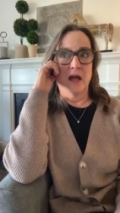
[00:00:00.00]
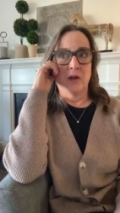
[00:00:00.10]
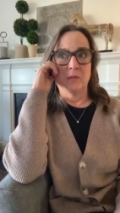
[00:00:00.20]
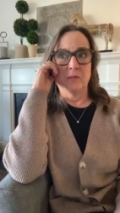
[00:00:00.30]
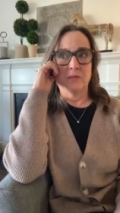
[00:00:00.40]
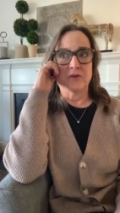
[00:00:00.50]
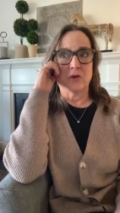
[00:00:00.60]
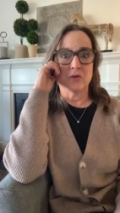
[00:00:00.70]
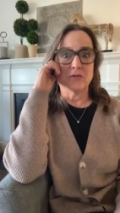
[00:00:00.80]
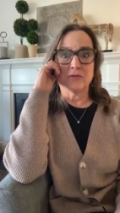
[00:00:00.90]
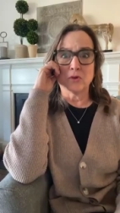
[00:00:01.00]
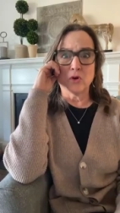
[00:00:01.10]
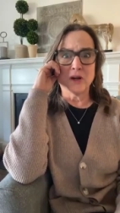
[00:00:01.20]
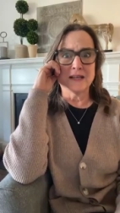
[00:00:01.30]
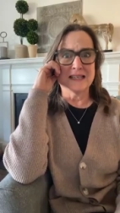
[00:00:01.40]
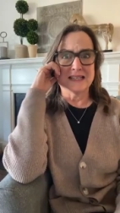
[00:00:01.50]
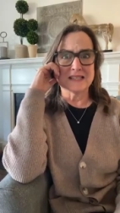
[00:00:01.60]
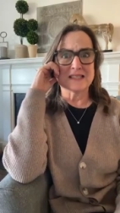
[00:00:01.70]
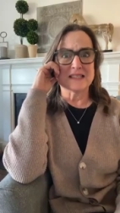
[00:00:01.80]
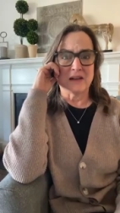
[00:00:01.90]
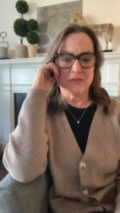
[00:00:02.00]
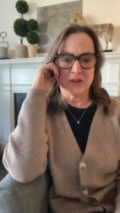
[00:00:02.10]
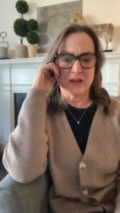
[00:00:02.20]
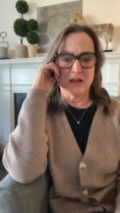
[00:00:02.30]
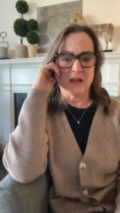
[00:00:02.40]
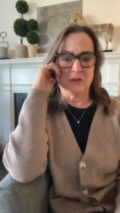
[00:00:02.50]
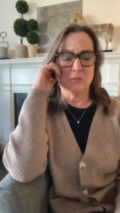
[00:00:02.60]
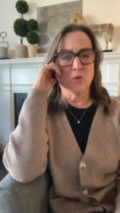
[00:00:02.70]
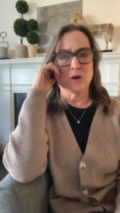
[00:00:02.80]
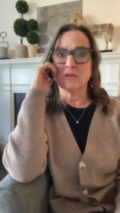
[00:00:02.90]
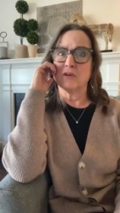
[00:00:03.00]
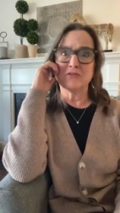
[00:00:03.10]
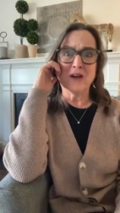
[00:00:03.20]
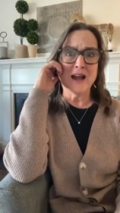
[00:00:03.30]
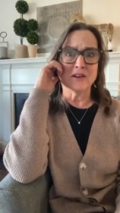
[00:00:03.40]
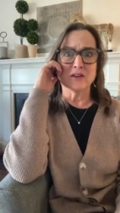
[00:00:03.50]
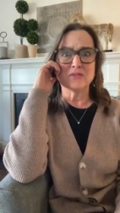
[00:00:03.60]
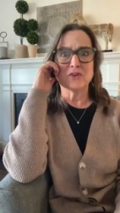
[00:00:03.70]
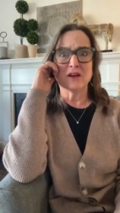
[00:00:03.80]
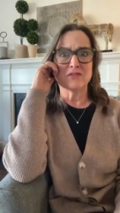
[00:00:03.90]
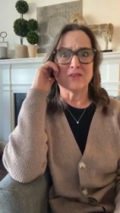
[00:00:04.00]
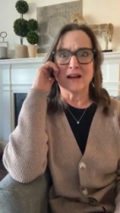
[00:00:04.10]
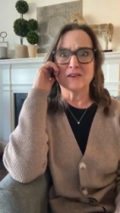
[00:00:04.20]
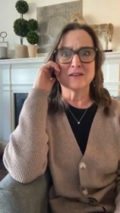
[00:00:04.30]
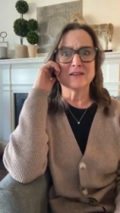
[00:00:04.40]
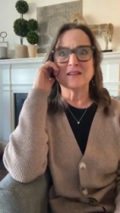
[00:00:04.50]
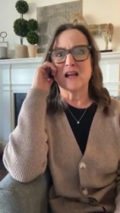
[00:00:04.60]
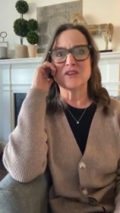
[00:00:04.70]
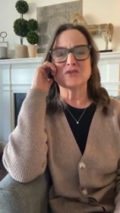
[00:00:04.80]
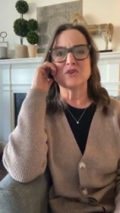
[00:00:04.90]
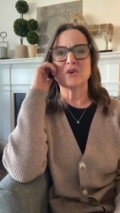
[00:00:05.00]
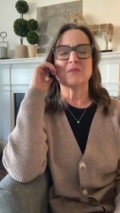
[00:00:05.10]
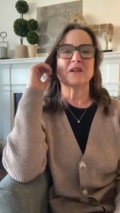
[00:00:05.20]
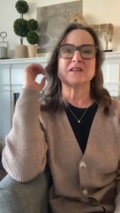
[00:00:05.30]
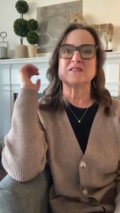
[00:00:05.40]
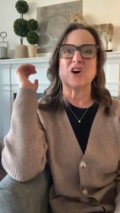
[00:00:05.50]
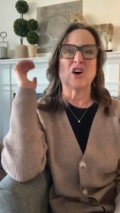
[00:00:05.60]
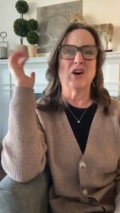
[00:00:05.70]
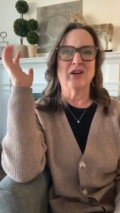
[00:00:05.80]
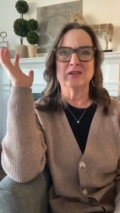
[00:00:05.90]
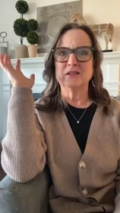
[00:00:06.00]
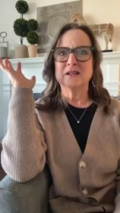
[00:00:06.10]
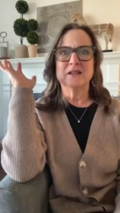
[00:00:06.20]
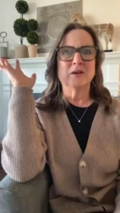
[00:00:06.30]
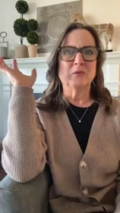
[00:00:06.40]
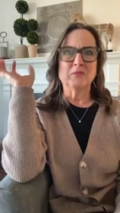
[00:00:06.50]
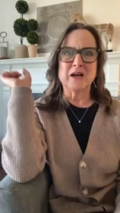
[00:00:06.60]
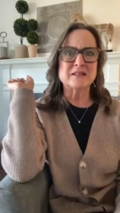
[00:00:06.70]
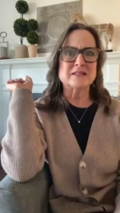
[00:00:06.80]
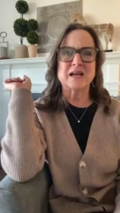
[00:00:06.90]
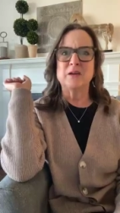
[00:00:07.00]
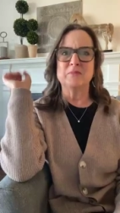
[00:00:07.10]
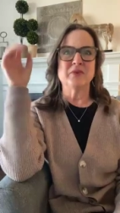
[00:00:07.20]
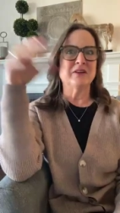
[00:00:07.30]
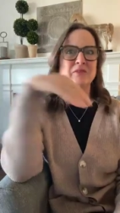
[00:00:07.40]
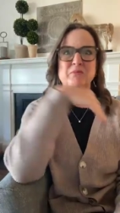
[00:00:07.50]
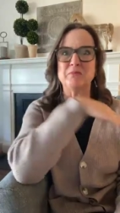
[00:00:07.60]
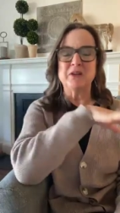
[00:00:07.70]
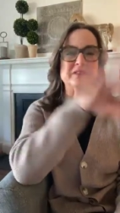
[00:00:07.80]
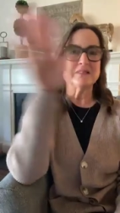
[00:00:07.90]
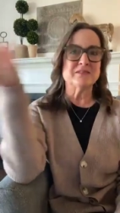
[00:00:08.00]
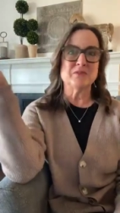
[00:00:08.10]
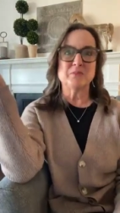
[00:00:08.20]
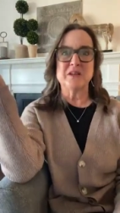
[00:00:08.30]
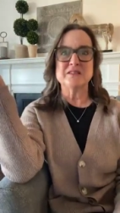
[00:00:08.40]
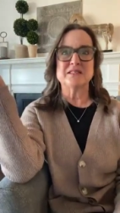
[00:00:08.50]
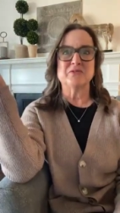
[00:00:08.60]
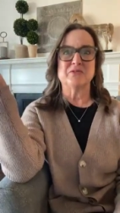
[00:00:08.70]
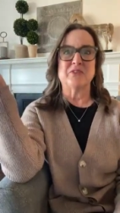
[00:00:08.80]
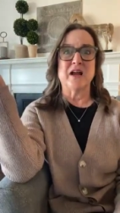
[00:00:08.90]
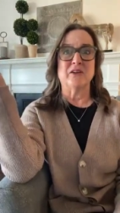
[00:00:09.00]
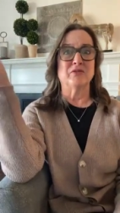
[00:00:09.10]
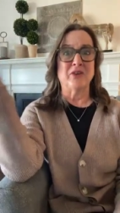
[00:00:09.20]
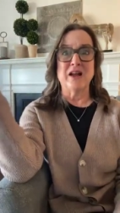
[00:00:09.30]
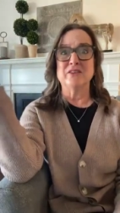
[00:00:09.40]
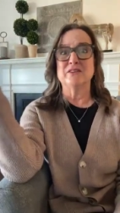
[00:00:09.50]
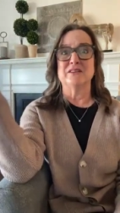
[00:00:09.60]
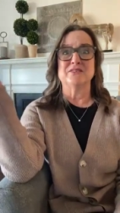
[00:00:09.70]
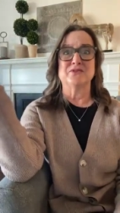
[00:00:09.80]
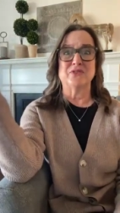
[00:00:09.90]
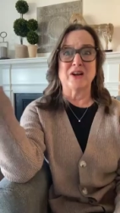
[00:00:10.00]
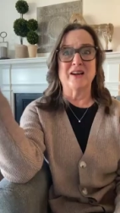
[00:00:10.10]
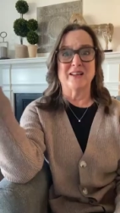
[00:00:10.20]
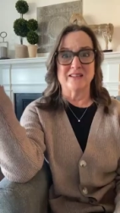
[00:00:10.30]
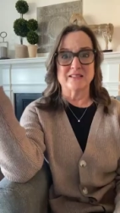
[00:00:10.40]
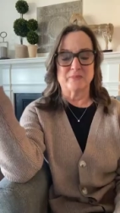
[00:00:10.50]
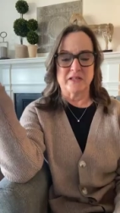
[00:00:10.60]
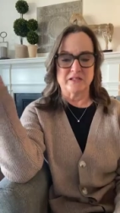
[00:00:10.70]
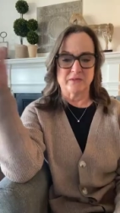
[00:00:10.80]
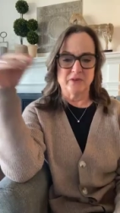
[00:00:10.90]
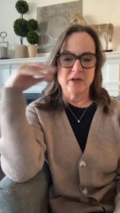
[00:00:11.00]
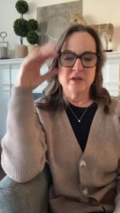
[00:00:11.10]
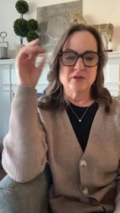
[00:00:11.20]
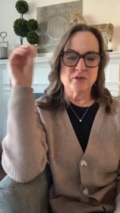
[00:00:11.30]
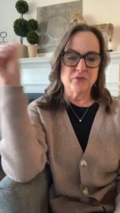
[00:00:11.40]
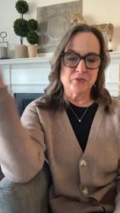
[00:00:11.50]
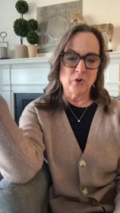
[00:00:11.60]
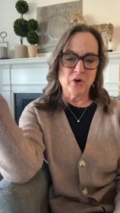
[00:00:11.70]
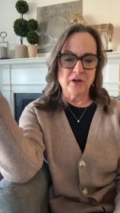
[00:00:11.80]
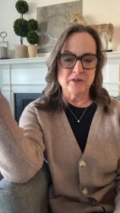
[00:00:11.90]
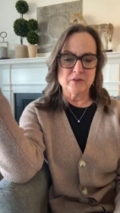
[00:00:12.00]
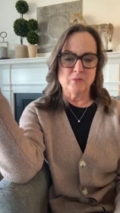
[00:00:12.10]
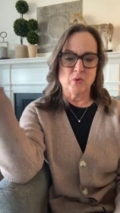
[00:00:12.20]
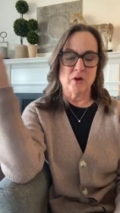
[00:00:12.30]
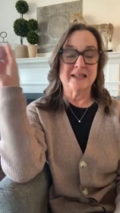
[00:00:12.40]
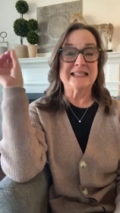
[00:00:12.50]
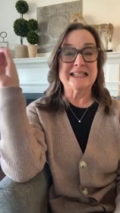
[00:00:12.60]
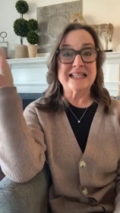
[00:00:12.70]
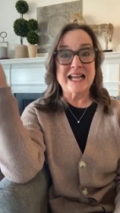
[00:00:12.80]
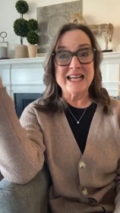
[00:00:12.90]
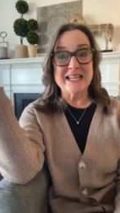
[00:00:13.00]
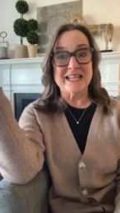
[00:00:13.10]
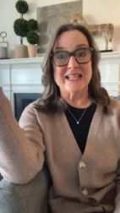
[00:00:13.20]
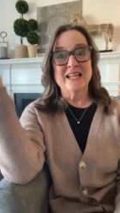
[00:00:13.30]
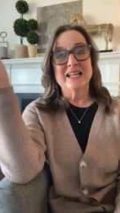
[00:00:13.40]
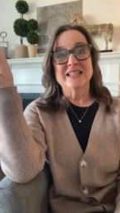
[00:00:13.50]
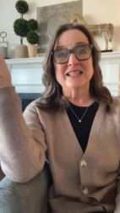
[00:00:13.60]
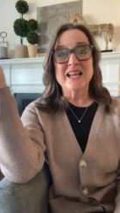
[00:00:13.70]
So flooring is definitely important. Or vinyl. If you have vinyl in the laundry room and it's all mucked up, replace the vinyl. Vinyl is very inexpensive. So flooring is important. Lighting